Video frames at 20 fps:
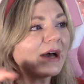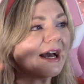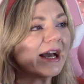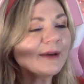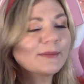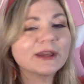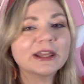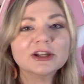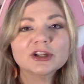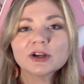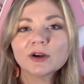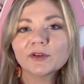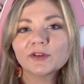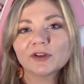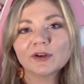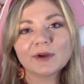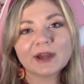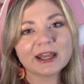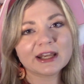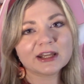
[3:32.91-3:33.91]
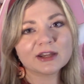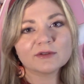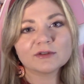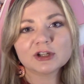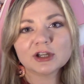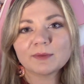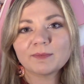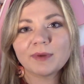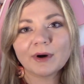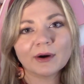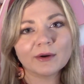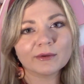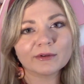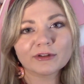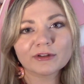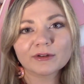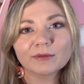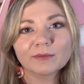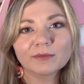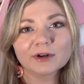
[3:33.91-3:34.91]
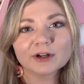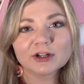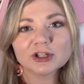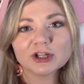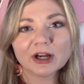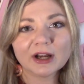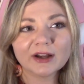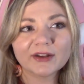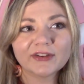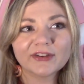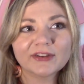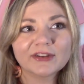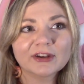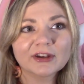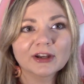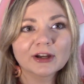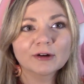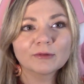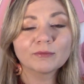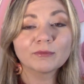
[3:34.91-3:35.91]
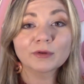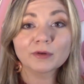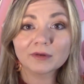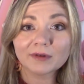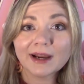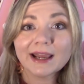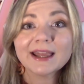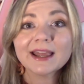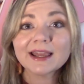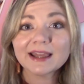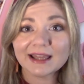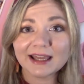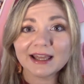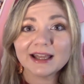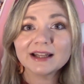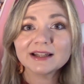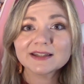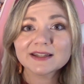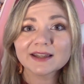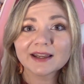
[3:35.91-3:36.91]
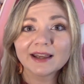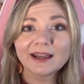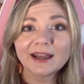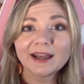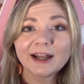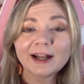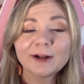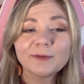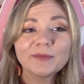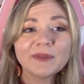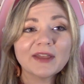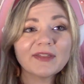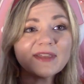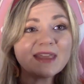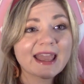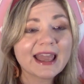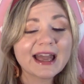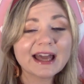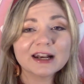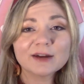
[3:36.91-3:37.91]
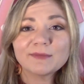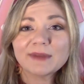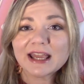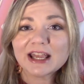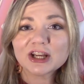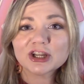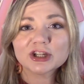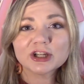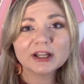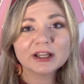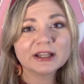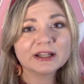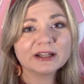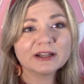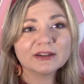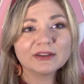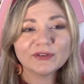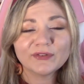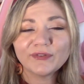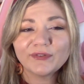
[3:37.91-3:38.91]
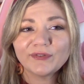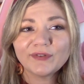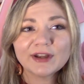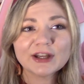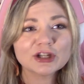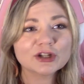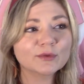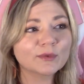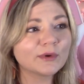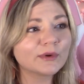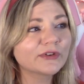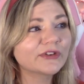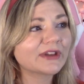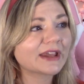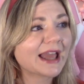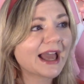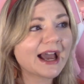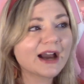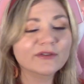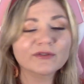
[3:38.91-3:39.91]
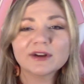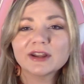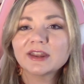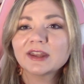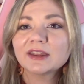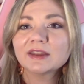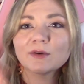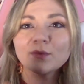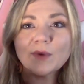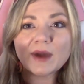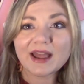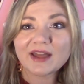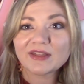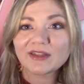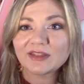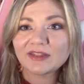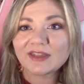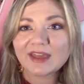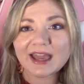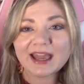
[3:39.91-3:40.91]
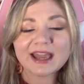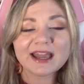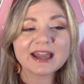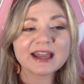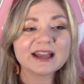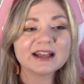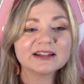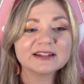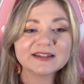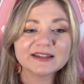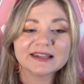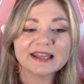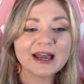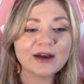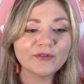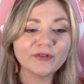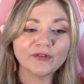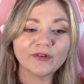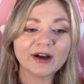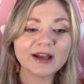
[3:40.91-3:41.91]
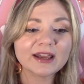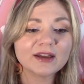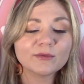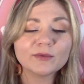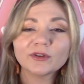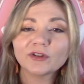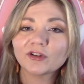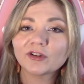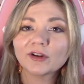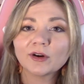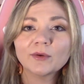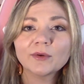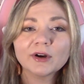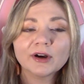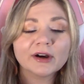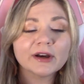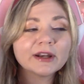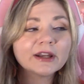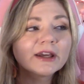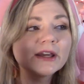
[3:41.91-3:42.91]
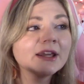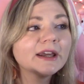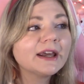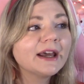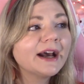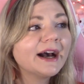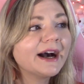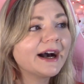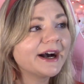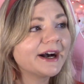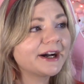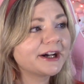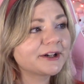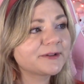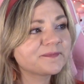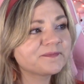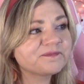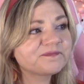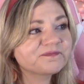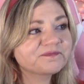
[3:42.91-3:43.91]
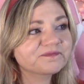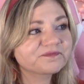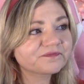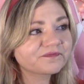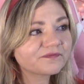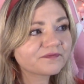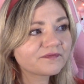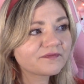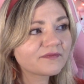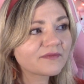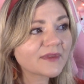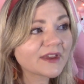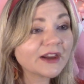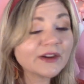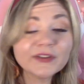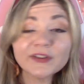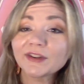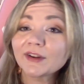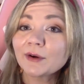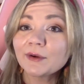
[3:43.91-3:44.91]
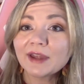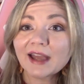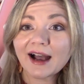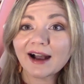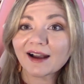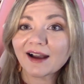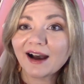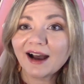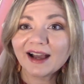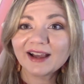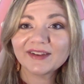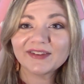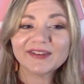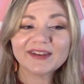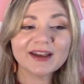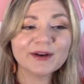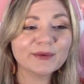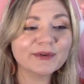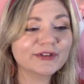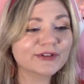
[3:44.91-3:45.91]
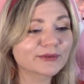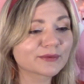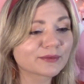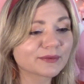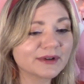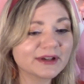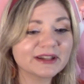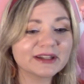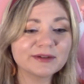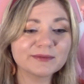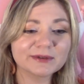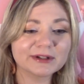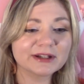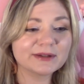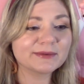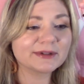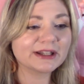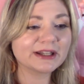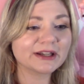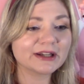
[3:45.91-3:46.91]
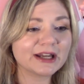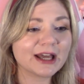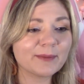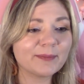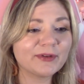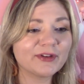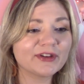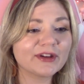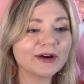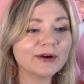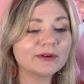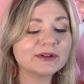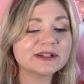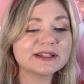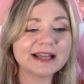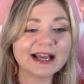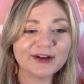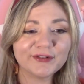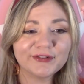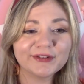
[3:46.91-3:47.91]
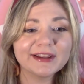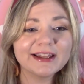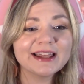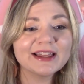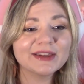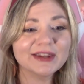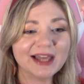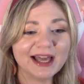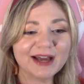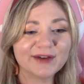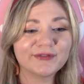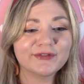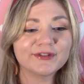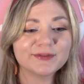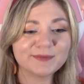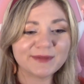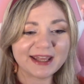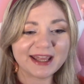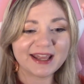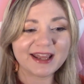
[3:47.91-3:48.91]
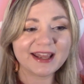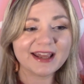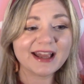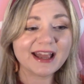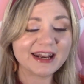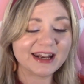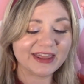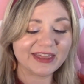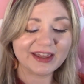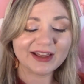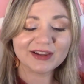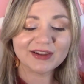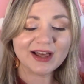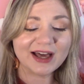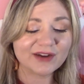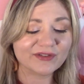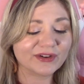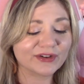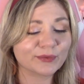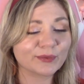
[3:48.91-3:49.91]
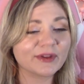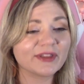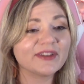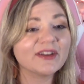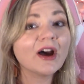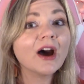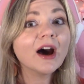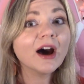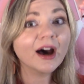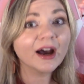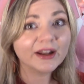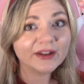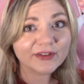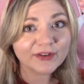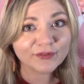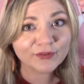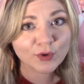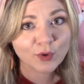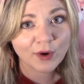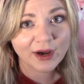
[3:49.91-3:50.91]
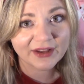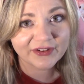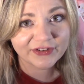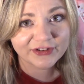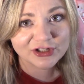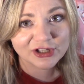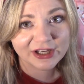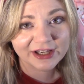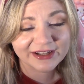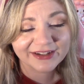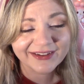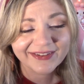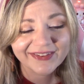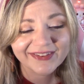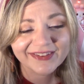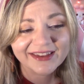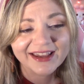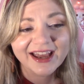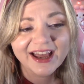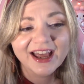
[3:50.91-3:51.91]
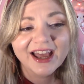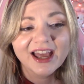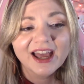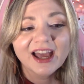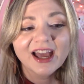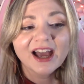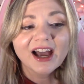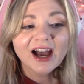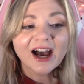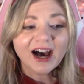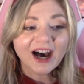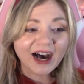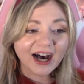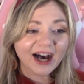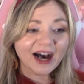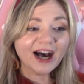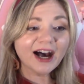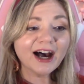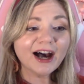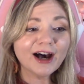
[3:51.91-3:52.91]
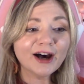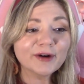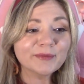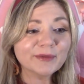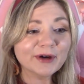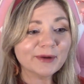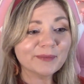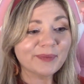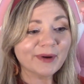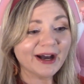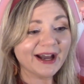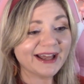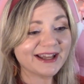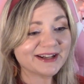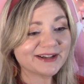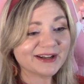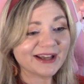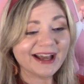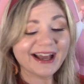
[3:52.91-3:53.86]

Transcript: mean, Choso and Yuji both were just bringing it. And the animation, the visuals, like, everything, the way that they did that fight was so good. So, yeah, guys, it was a really, really, really good episode. Definitely left me, and I think a lot of us, with tons of questions. But